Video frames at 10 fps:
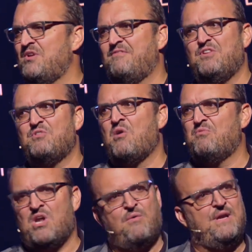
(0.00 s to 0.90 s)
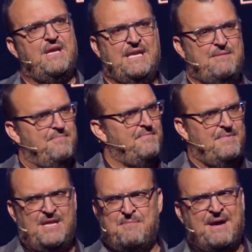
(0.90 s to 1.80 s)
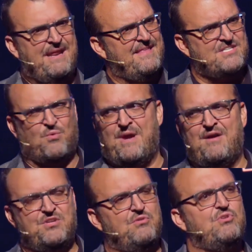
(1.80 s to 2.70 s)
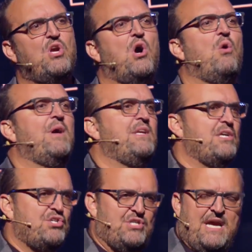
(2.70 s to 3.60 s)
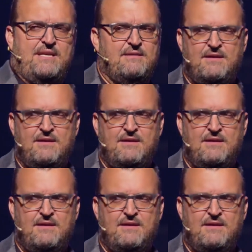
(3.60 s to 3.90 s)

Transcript: If you don't know any, anybody that's around you, go initiate.